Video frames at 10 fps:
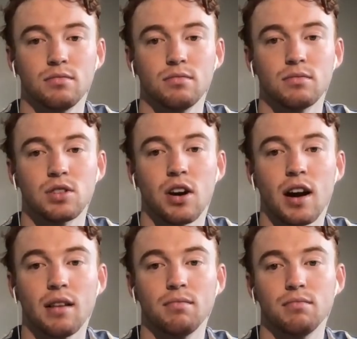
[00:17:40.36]

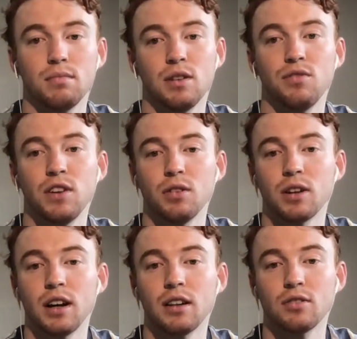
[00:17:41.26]
type
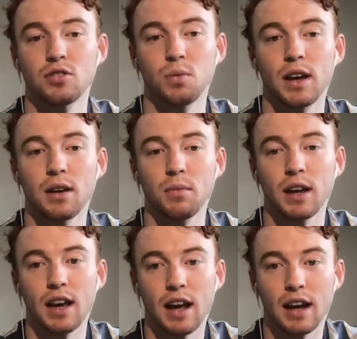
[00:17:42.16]
midfielder, just week in,
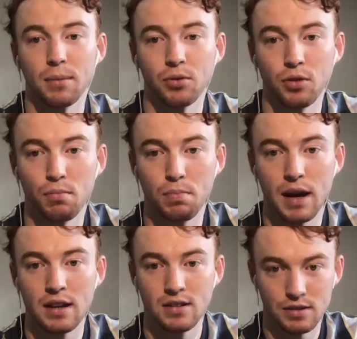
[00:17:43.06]
week out, absolute
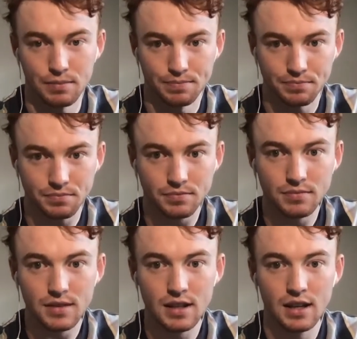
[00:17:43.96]
beast.
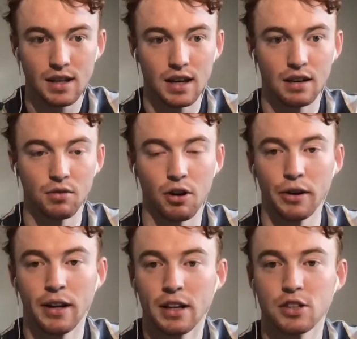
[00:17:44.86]

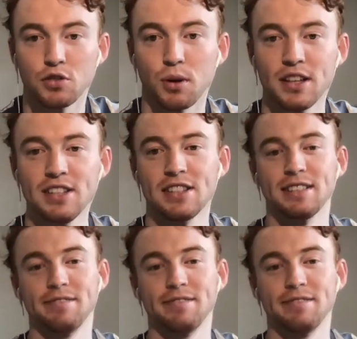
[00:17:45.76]
Roy, Schwannies?